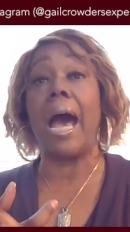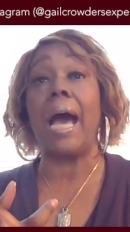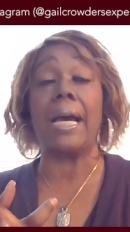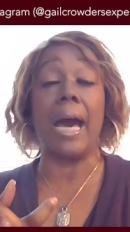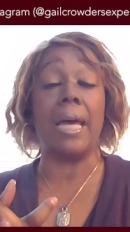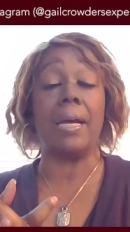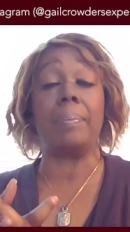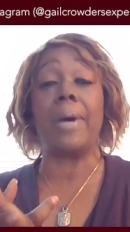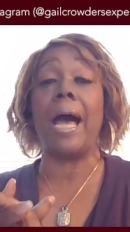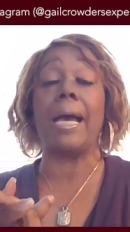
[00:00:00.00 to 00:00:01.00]
I got
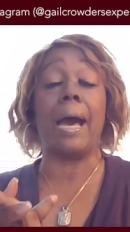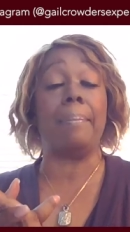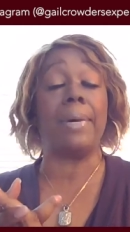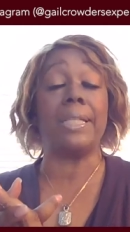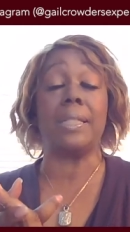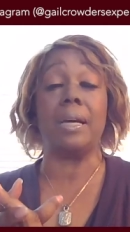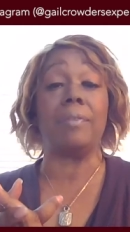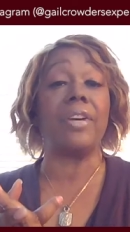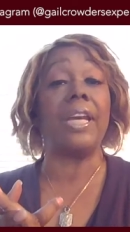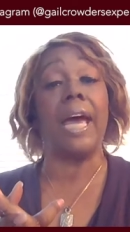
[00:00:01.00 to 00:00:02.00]
up, I got my
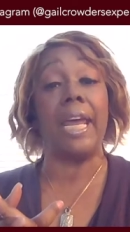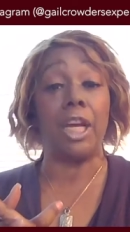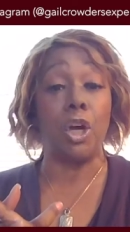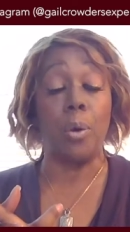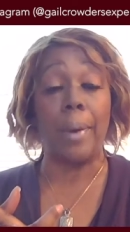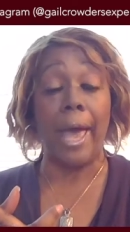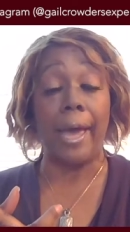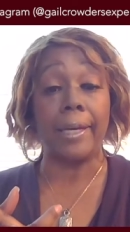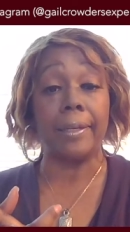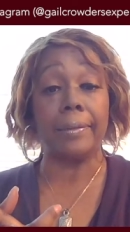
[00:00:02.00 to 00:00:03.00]
stuff, and I didn't go
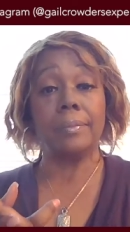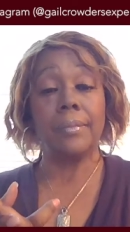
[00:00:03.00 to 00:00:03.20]
back.